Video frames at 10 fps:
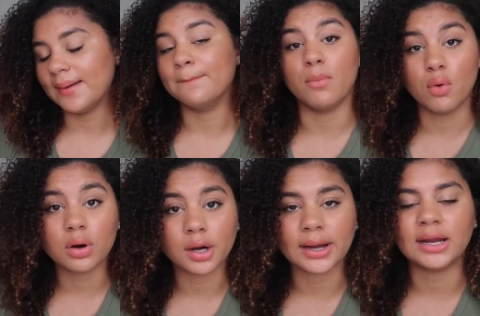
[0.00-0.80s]

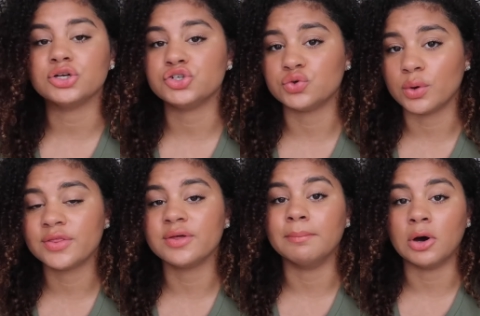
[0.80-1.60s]
more and
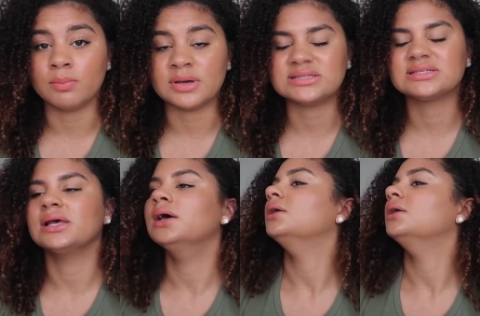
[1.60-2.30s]
enjoy the moments